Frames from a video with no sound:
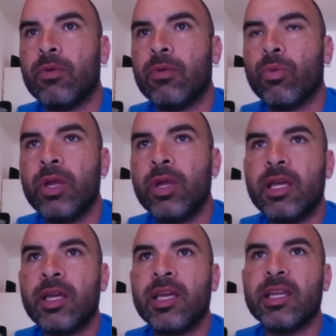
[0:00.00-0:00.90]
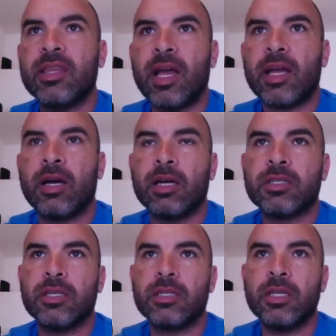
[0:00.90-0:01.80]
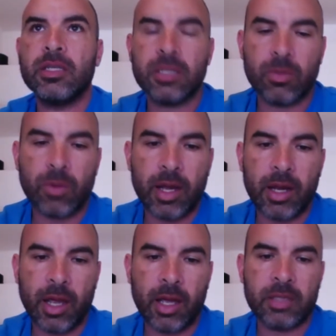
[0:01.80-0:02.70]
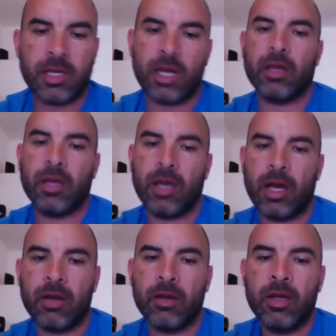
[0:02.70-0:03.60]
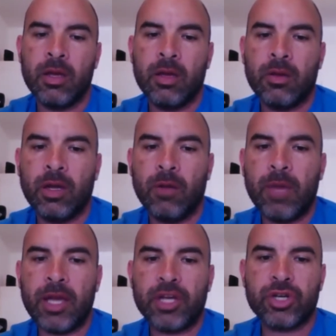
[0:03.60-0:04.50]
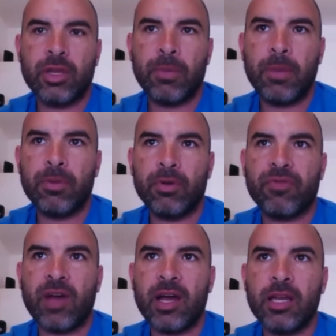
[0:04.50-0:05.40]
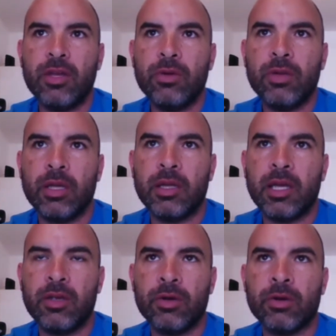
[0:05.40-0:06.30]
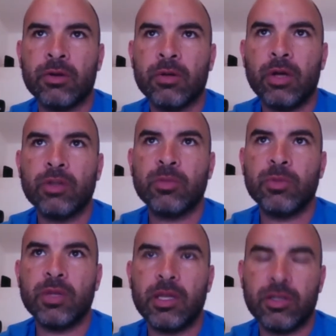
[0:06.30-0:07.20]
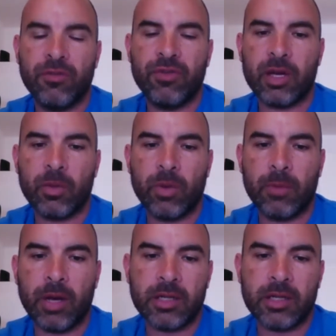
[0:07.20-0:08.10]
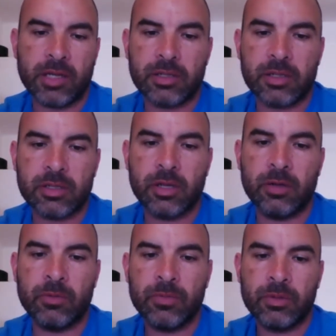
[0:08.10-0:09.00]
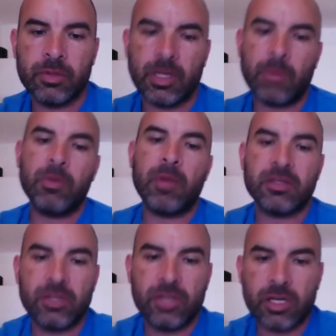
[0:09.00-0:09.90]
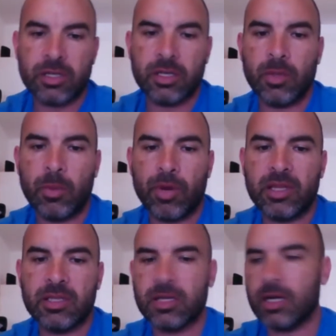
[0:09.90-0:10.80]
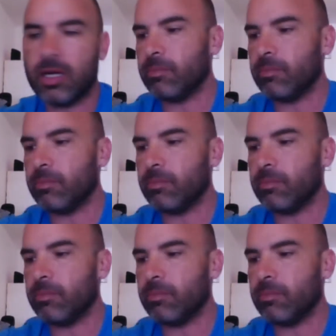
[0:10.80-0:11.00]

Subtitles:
really get that content into the right hands, how to make sure that people are finding you, and that you're ultimately that you figure out a way to monetize it. So that would be my suggestion when we break this up.